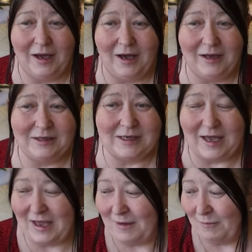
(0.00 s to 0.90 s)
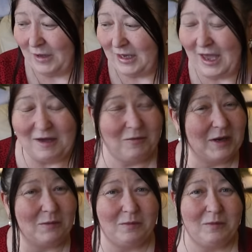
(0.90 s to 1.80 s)
and yeah,
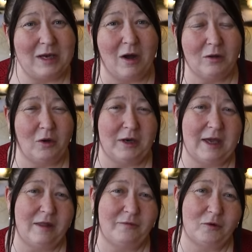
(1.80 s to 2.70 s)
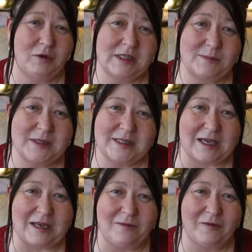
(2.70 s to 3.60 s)
we all got together for Christmas
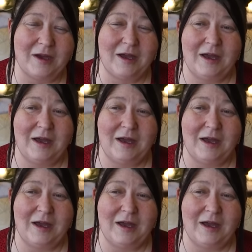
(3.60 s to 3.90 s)
Eve,